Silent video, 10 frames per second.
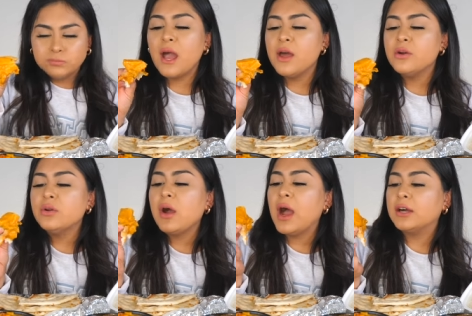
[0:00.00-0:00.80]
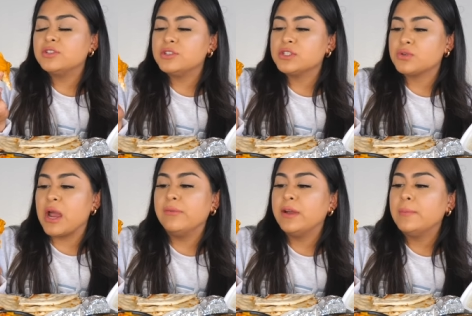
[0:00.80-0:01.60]
I don't know how to
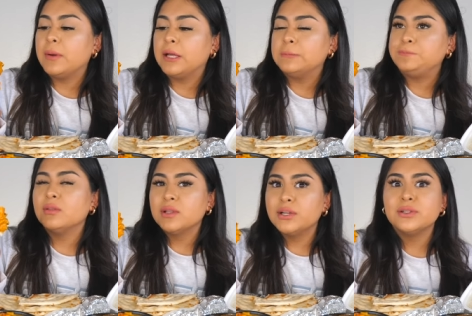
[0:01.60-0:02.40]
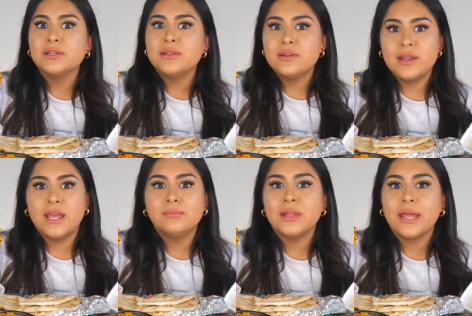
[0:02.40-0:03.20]
describe it, but literally the
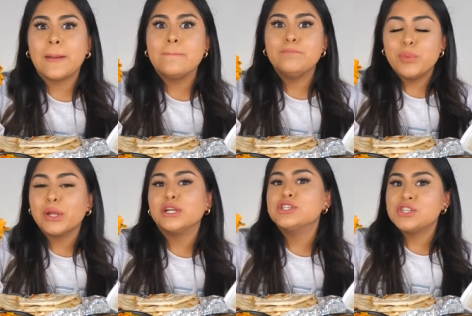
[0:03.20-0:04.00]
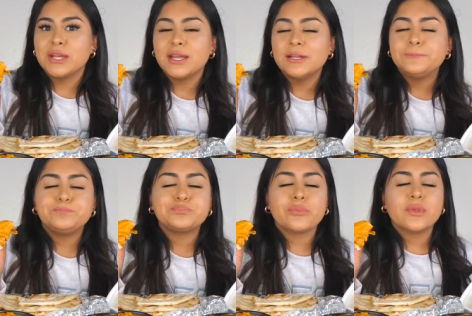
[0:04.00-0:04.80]
name, like butter chicken,
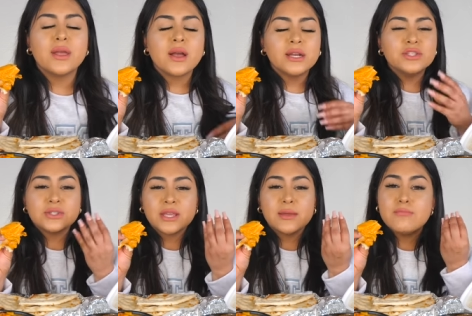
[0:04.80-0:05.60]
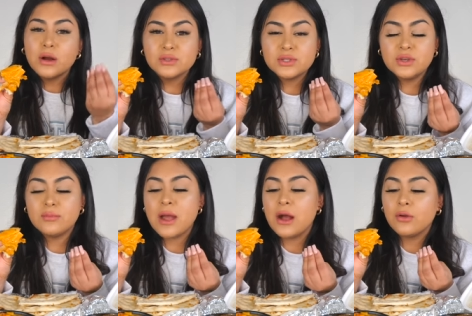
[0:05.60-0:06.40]
kind of just like melts in your
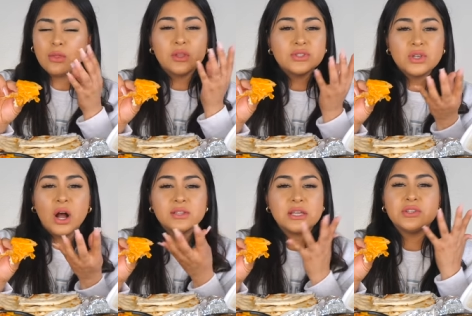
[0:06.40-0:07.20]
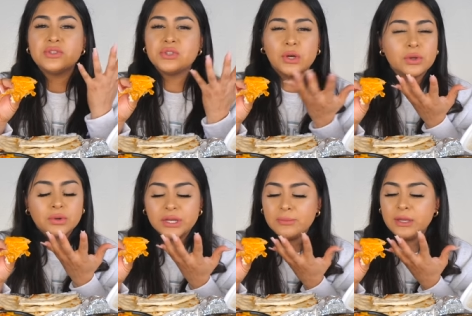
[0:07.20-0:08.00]
mouth. The sauce is so
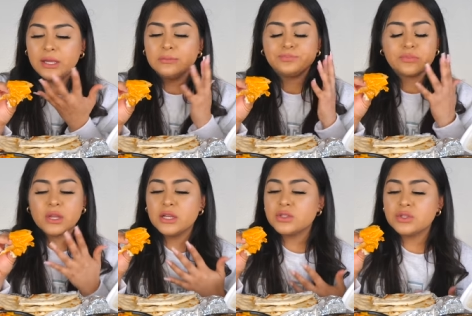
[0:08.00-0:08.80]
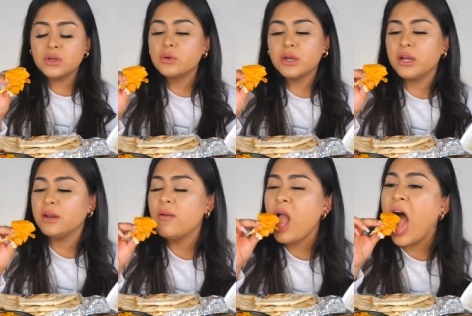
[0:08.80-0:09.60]
creamy. It's so good.